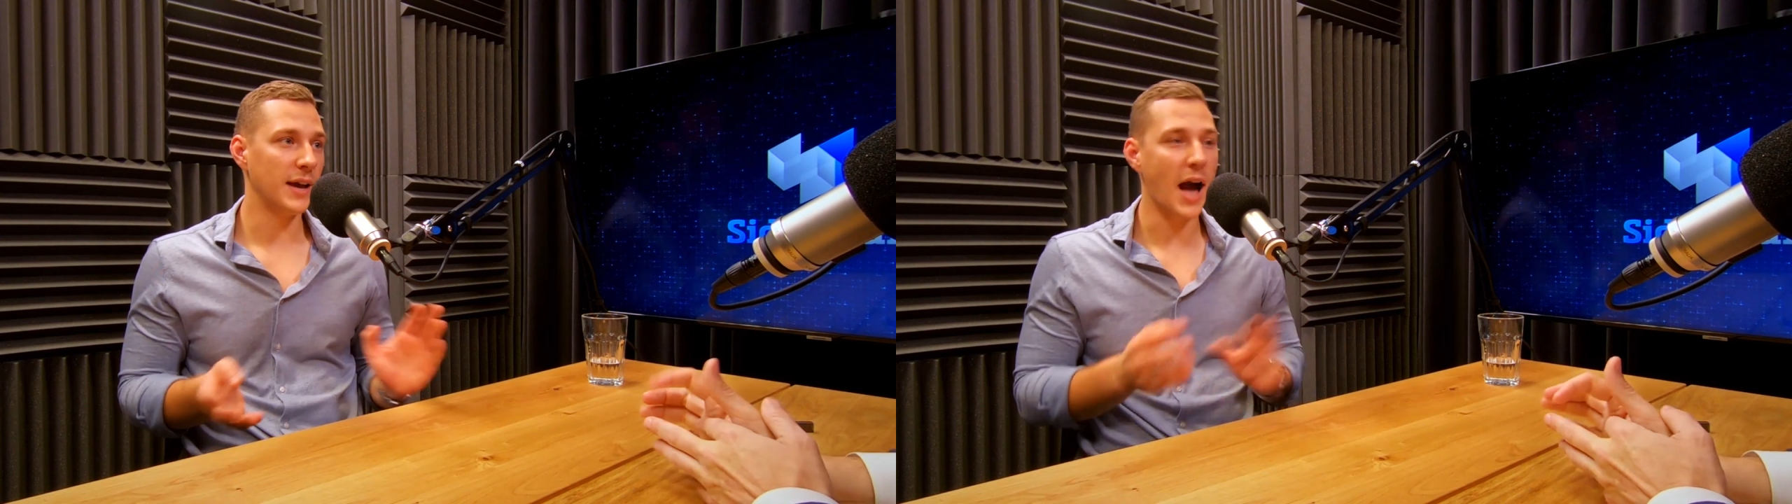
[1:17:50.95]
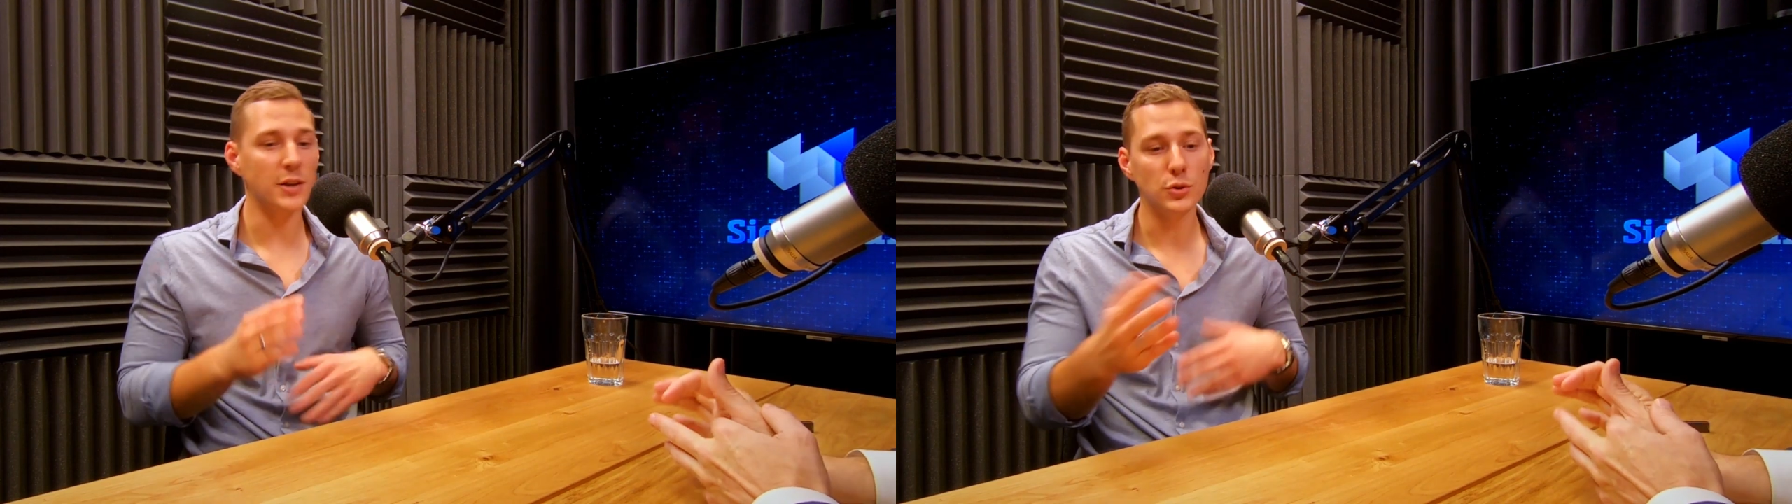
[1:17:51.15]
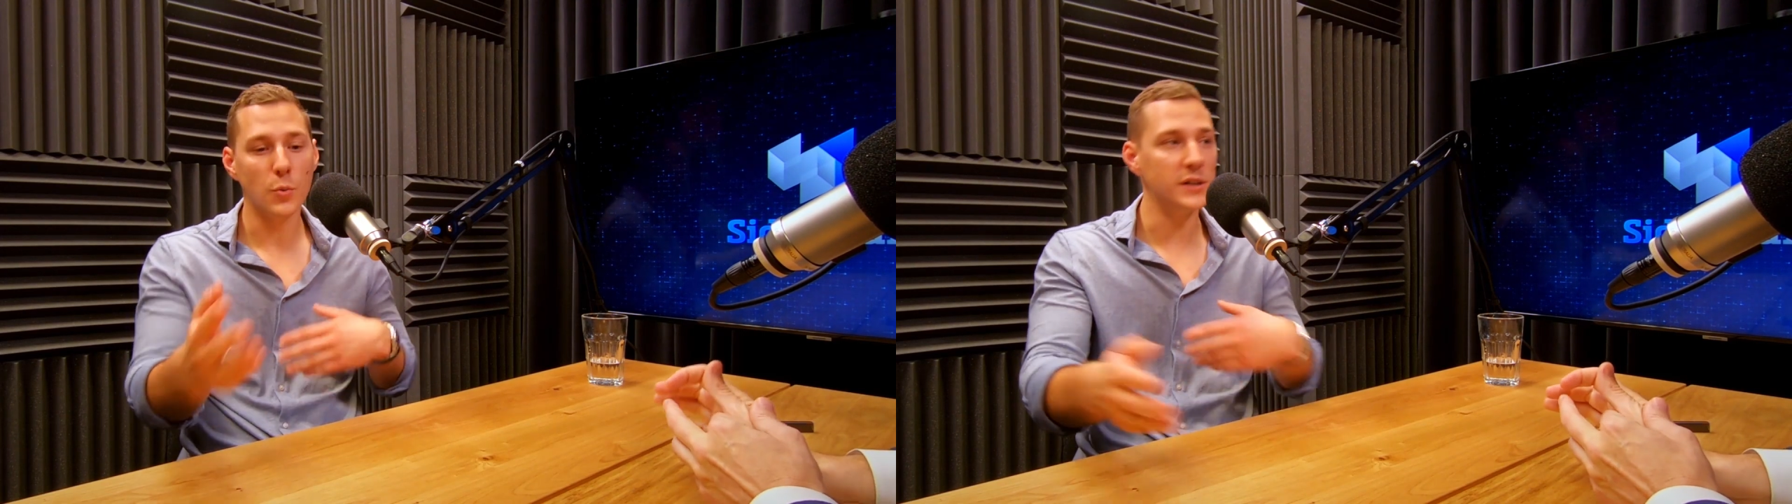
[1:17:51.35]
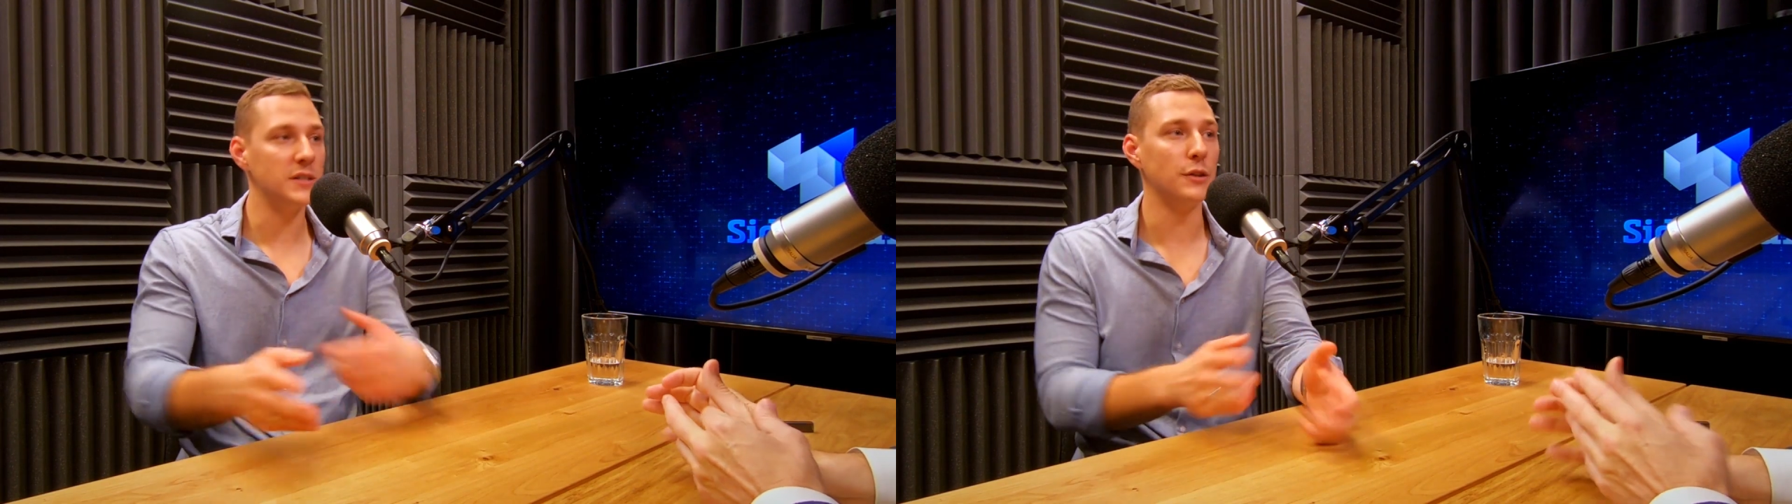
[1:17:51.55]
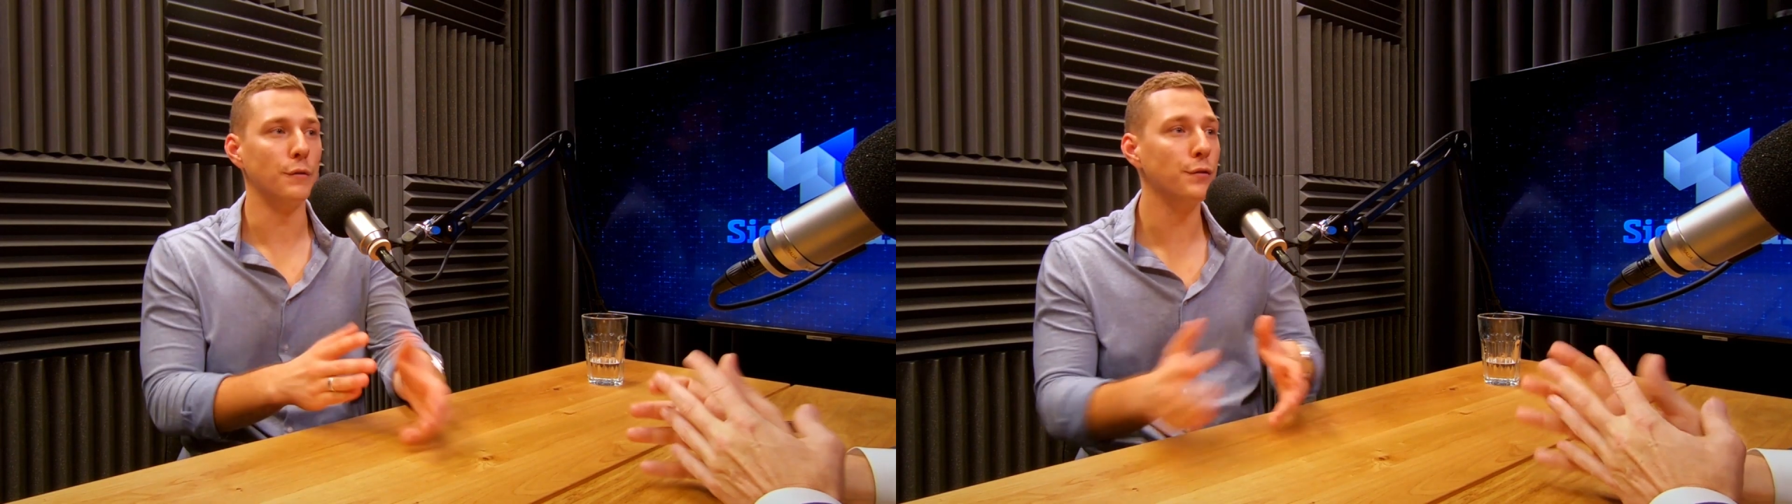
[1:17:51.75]
Like, I just want to
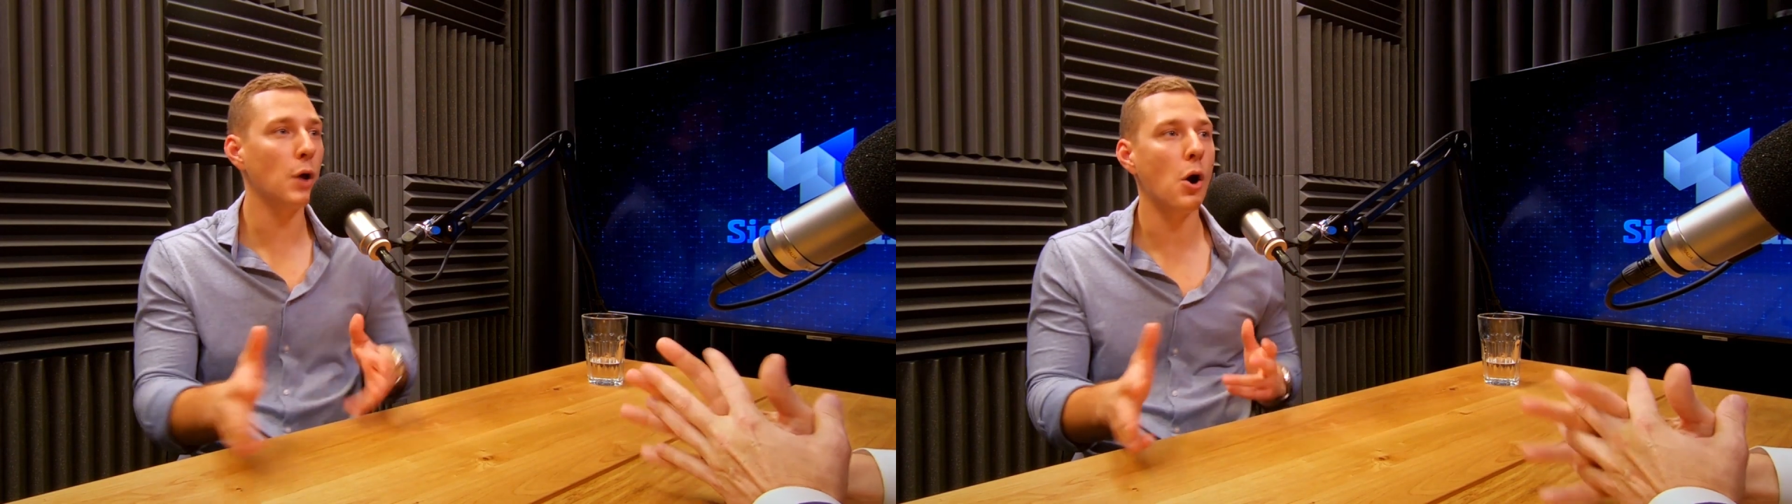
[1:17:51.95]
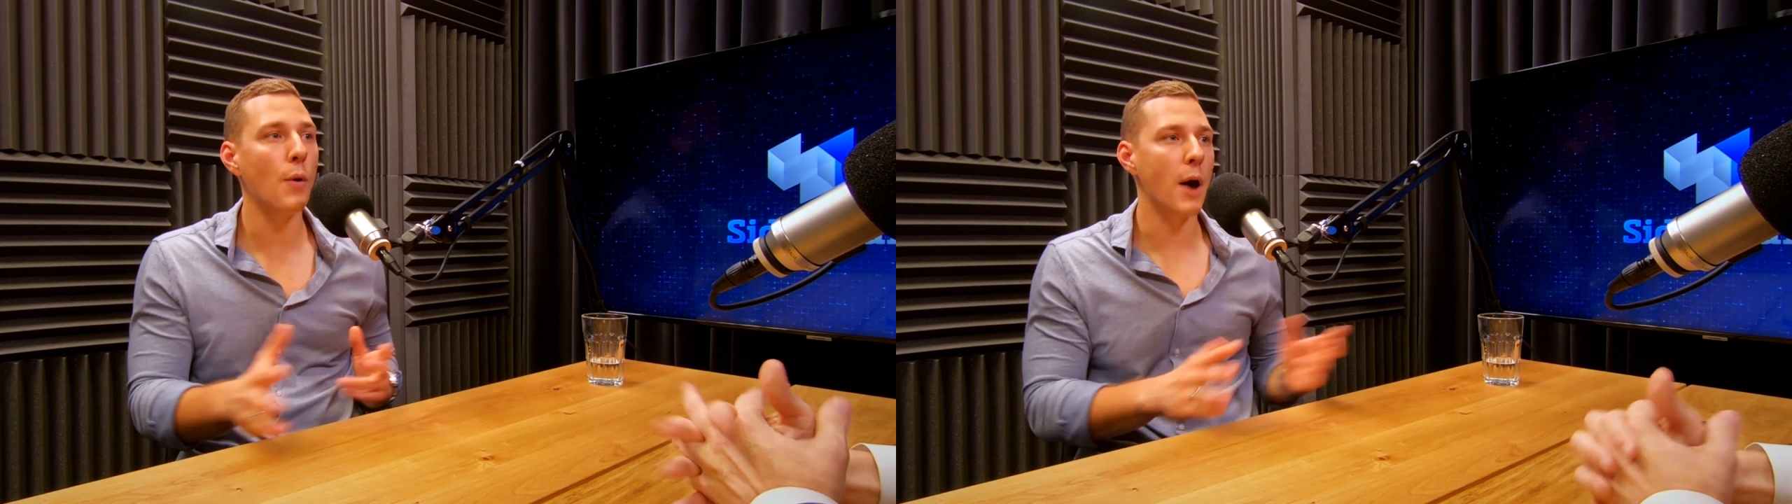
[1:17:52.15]
see the flow.